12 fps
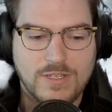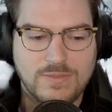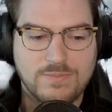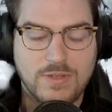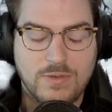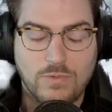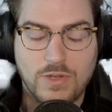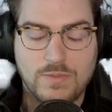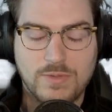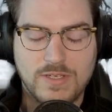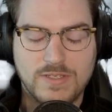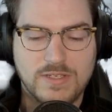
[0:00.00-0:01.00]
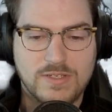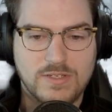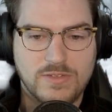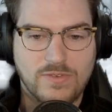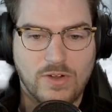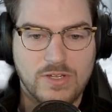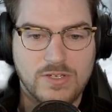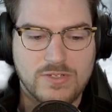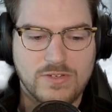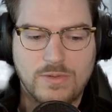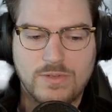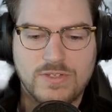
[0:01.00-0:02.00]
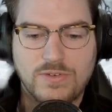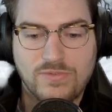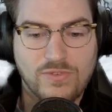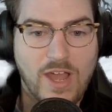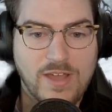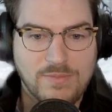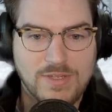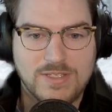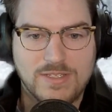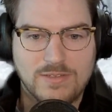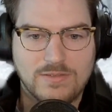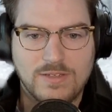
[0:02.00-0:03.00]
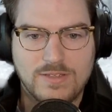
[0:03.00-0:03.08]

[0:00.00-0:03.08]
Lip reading: been one of the biggest issues of our industry. We're so fragmented.